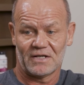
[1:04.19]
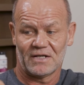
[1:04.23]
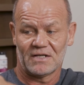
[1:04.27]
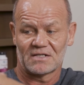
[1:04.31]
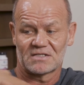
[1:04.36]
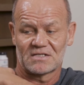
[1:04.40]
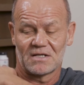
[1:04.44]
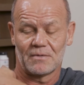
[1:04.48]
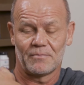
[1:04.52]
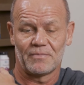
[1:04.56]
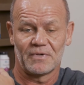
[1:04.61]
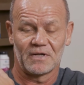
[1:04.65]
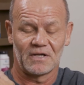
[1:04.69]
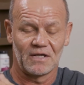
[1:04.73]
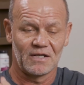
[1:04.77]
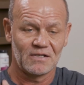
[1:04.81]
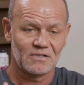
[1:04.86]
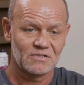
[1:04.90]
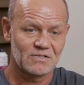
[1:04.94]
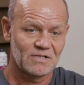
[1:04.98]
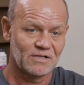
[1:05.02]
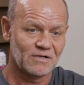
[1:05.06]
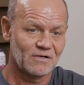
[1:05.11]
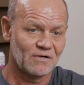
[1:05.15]
gets up
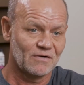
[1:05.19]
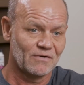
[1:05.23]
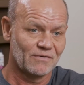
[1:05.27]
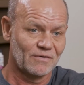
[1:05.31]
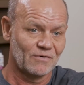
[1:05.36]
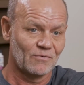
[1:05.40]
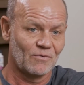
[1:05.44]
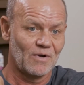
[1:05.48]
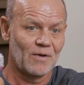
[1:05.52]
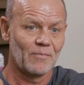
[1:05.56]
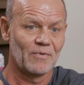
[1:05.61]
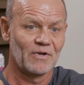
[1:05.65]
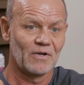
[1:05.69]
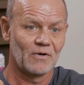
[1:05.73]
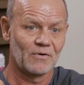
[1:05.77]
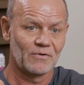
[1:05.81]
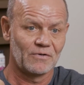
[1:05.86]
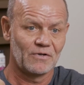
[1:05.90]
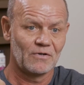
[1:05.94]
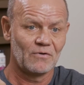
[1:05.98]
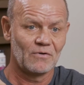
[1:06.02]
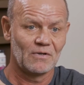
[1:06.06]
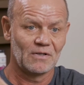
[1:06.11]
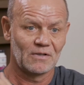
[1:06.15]
against here and they're rubbing on
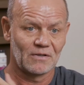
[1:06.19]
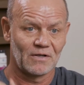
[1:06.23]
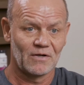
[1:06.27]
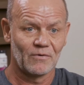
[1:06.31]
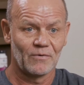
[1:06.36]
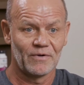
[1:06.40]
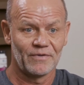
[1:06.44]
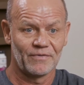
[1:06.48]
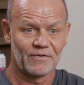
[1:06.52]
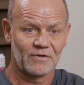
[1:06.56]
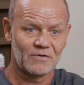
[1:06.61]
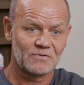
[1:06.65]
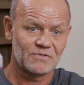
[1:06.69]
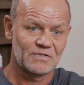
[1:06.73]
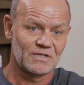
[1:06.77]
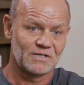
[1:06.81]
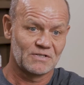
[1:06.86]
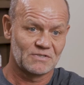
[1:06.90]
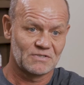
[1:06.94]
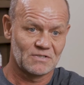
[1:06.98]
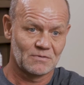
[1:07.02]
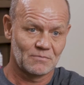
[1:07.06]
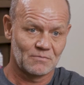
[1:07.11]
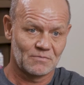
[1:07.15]
you, it'll go in their
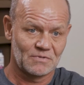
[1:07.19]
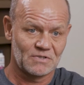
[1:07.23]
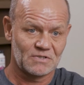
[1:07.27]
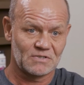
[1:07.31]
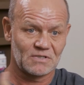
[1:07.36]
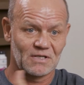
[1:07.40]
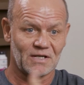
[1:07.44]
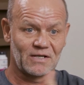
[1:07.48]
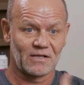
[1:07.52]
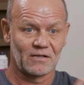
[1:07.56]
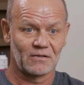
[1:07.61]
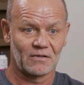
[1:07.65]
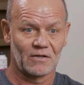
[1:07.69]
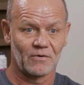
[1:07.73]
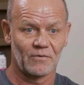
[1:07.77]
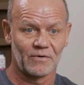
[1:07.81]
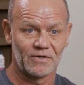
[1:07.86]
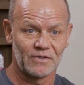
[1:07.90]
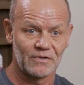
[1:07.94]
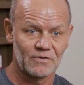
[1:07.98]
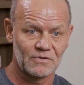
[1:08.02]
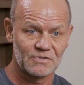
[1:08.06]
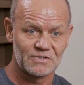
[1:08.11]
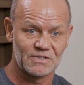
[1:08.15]
system just like it'll go
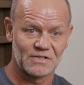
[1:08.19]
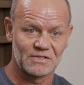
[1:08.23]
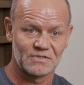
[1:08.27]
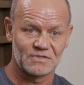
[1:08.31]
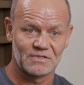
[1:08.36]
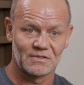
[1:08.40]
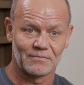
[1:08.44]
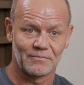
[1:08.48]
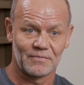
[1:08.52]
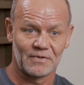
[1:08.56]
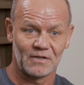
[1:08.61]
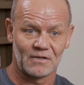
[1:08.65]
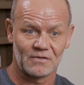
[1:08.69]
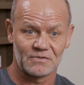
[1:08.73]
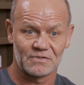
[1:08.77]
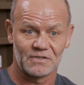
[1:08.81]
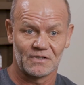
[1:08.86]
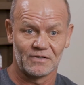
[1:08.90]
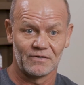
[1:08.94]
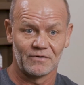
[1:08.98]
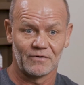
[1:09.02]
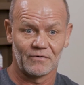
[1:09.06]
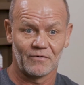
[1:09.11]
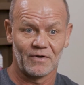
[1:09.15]
in your system, and all of a
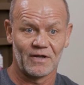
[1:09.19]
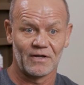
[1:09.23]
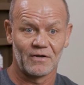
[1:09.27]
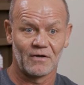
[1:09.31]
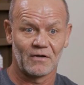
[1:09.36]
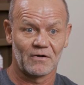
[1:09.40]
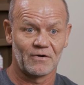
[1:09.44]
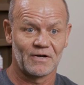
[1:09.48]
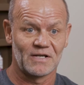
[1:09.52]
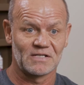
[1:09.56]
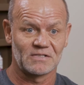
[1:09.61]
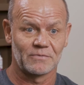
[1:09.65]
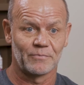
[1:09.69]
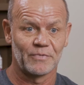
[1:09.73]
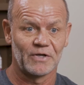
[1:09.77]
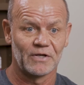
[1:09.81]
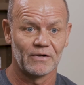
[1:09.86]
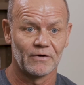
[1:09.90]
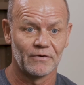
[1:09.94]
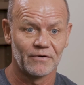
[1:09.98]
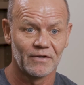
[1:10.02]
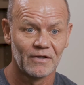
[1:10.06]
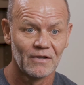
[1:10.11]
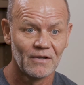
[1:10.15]
sudden your granddaughter has a
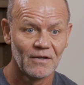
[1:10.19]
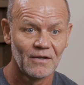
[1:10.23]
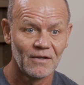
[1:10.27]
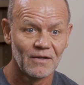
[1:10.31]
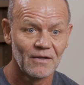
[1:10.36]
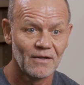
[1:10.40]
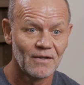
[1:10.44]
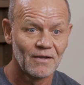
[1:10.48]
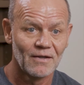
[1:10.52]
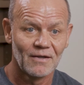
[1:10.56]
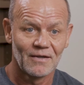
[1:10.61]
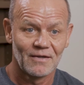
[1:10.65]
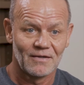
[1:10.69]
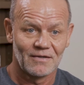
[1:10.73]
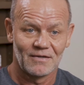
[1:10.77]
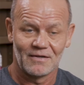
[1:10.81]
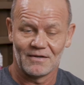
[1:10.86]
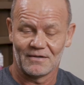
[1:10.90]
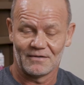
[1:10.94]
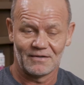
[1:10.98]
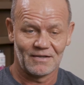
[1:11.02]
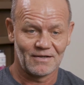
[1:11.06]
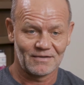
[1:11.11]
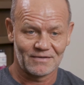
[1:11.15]
beard. You
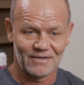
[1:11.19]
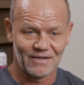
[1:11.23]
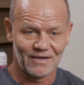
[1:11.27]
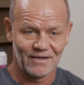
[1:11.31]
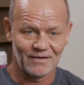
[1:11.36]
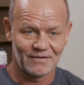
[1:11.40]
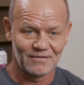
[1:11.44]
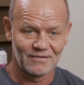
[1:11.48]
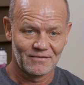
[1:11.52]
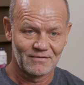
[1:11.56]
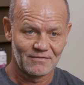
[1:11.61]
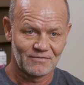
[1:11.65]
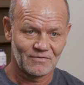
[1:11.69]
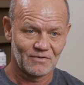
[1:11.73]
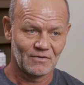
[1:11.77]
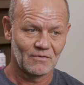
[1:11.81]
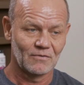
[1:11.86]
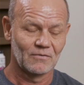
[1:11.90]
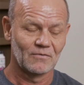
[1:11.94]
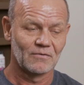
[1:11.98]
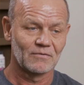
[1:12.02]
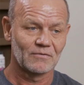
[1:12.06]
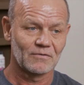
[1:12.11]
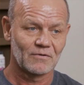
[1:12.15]
don't like that.
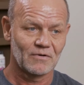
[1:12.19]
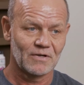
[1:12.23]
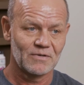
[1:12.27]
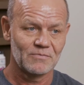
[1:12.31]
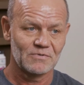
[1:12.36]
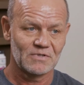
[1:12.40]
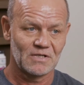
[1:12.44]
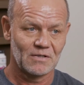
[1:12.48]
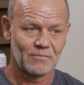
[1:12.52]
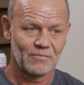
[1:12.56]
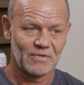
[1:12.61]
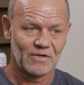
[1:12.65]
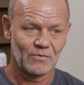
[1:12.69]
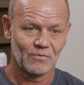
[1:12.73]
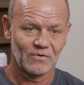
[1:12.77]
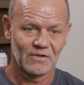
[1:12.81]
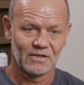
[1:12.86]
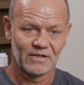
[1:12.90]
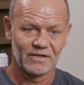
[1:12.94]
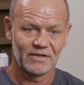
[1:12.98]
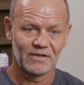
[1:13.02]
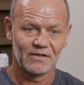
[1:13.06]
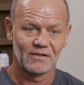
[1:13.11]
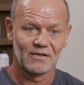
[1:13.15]
So creams can be
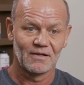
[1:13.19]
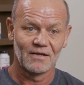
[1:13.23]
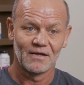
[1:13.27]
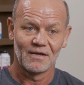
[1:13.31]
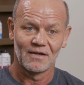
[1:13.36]
really